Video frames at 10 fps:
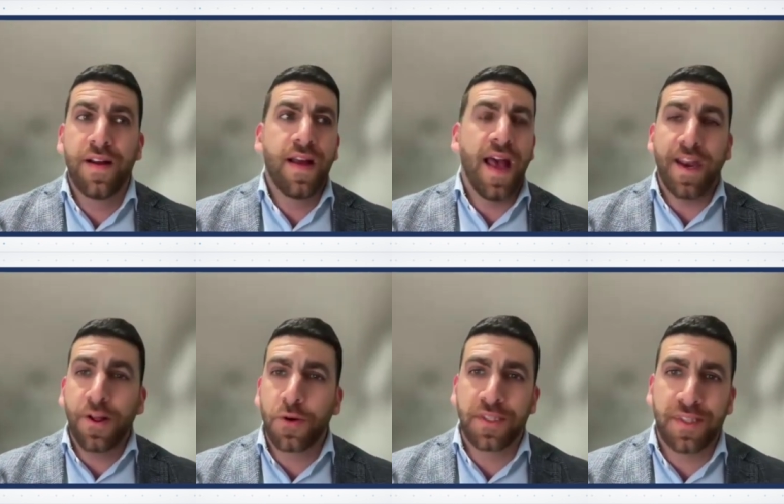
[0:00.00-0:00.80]

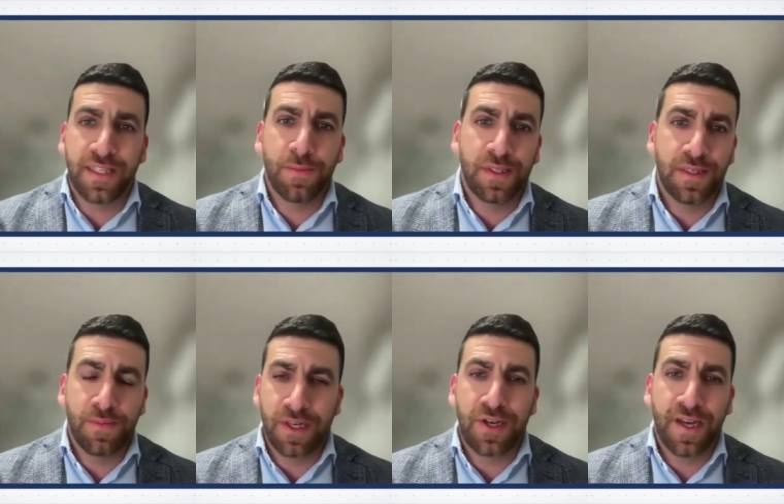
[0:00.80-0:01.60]
annular assessments is
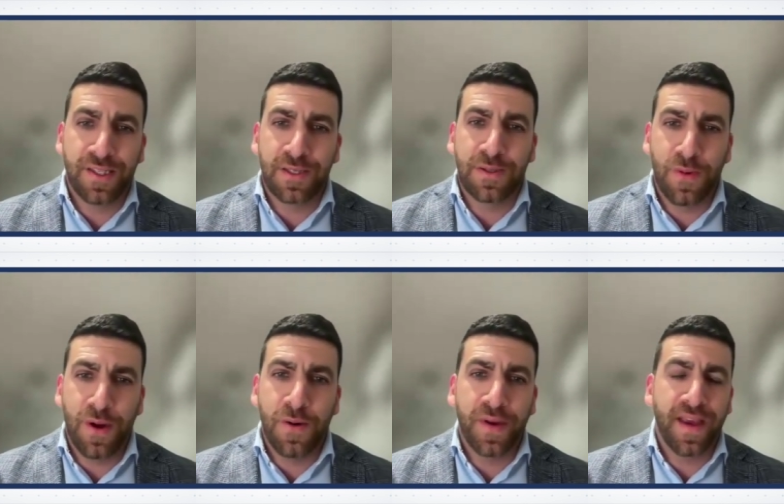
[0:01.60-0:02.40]
much nicer as
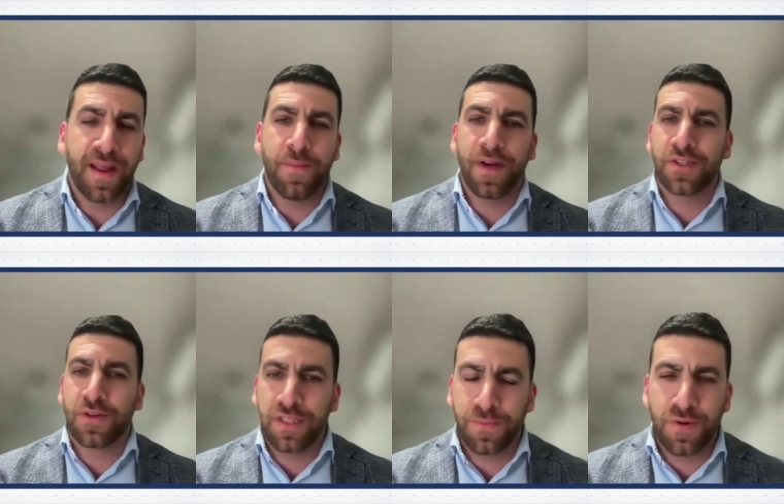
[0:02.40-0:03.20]
well. We're getting much
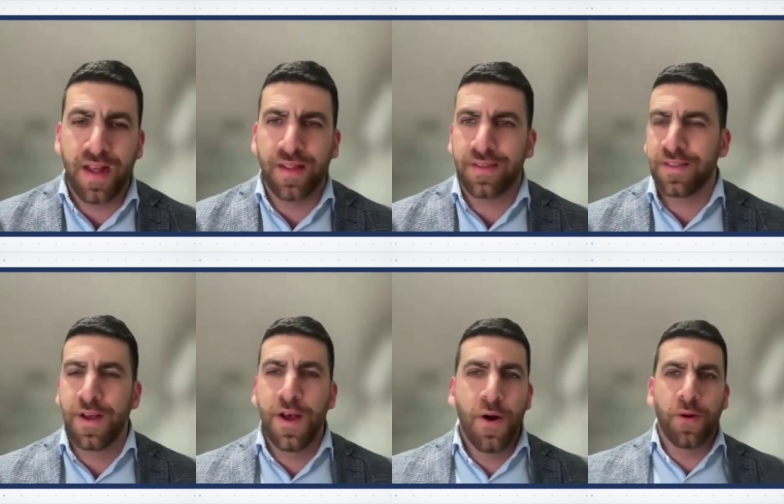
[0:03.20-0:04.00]
crisper analysis.
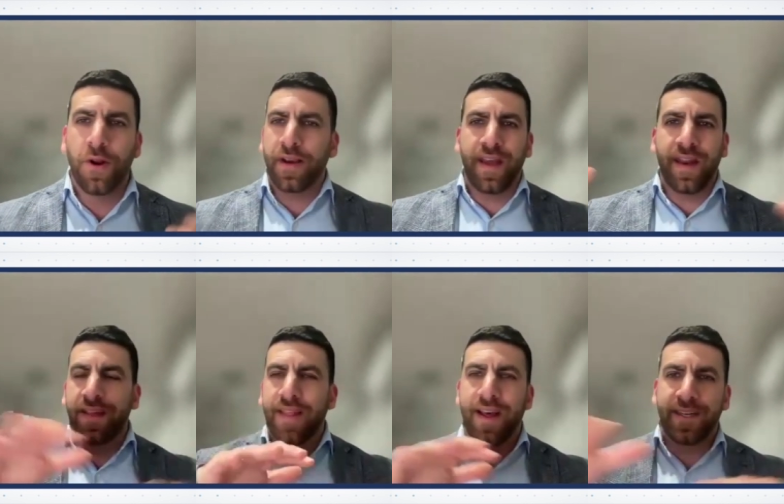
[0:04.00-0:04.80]
We're not
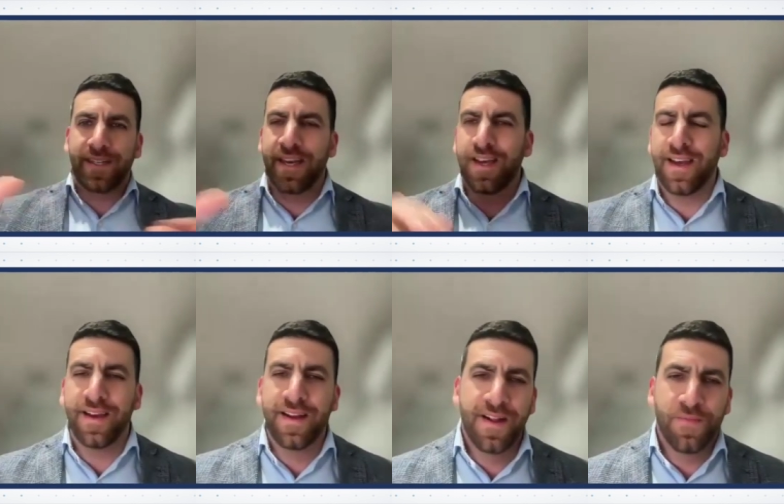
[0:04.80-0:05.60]
getting that
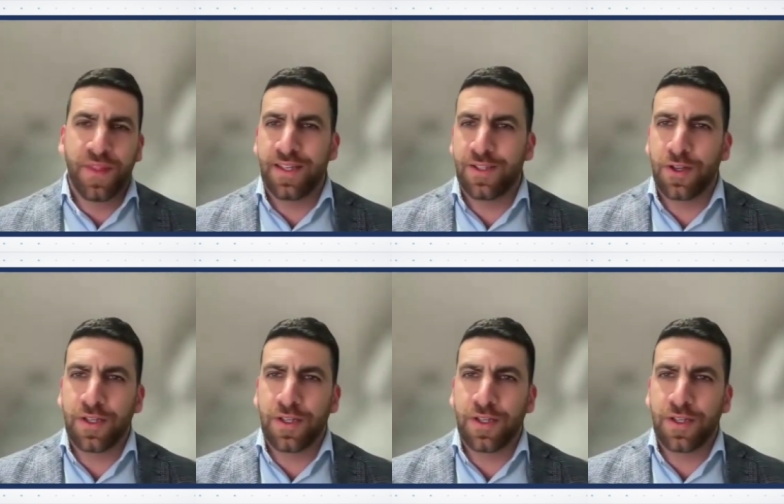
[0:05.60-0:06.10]
sort of